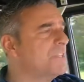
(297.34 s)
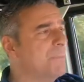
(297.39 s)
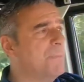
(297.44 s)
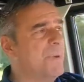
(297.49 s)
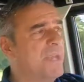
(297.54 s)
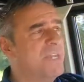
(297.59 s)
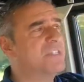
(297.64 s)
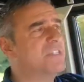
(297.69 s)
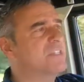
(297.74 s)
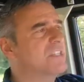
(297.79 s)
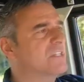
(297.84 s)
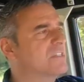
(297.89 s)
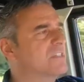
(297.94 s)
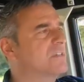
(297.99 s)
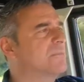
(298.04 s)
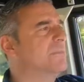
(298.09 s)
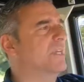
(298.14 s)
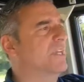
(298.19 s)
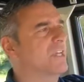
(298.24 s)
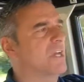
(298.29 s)
bass
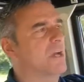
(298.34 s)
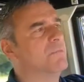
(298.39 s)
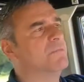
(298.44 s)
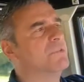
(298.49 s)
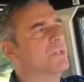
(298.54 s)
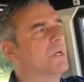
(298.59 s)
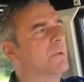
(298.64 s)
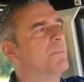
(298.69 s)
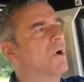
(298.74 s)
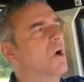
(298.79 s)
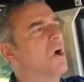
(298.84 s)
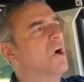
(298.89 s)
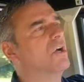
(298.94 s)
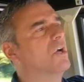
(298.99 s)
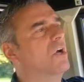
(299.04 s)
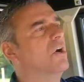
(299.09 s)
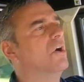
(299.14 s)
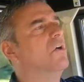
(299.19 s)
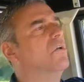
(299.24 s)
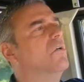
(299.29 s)
system that comes in a
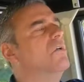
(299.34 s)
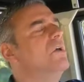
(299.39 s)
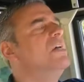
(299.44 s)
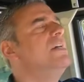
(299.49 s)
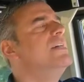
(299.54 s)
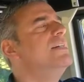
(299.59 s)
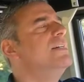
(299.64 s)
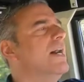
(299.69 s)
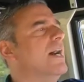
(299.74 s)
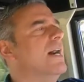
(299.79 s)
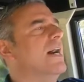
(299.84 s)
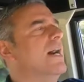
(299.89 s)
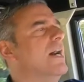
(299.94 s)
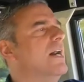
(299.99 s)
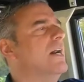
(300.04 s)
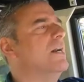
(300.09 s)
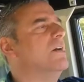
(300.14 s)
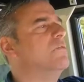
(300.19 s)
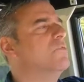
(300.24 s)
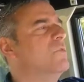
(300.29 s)
Bronco.
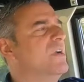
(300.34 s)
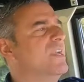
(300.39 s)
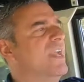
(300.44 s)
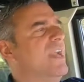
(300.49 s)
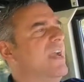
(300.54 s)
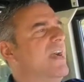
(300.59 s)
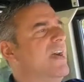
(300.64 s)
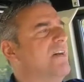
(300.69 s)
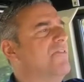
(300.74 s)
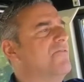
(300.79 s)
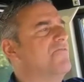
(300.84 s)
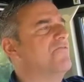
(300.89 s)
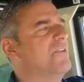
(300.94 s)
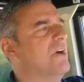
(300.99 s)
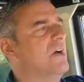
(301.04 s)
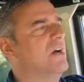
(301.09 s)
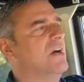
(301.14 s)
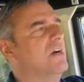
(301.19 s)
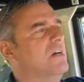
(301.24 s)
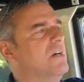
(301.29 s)
We have,
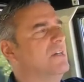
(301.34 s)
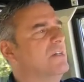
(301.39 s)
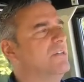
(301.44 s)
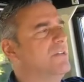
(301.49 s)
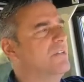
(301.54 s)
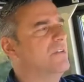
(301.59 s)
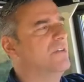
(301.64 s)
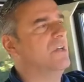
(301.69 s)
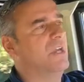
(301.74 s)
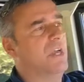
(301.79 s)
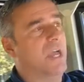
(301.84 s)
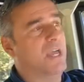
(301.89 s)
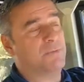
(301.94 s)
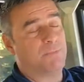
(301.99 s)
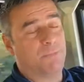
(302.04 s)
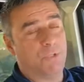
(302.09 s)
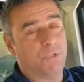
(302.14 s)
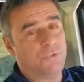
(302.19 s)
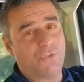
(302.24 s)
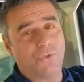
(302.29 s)
it has
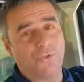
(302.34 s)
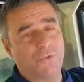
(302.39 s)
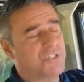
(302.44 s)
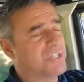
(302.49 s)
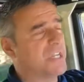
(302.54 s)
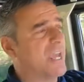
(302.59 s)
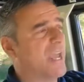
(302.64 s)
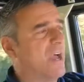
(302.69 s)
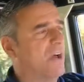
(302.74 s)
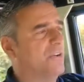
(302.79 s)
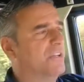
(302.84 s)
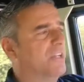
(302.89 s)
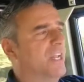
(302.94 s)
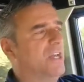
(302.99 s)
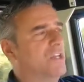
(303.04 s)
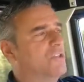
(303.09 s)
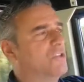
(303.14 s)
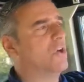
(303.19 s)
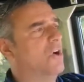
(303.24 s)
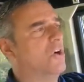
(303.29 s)
Bluetooth sound, it
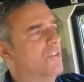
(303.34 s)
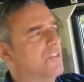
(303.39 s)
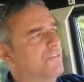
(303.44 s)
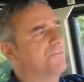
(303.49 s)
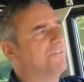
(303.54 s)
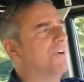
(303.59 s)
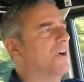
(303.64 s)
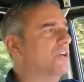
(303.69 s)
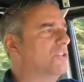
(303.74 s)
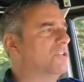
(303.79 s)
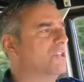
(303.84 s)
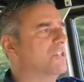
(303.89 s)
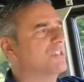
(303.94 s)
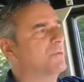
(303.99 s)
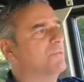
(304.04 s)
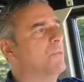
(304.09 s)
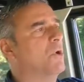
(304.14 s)
has all the functions that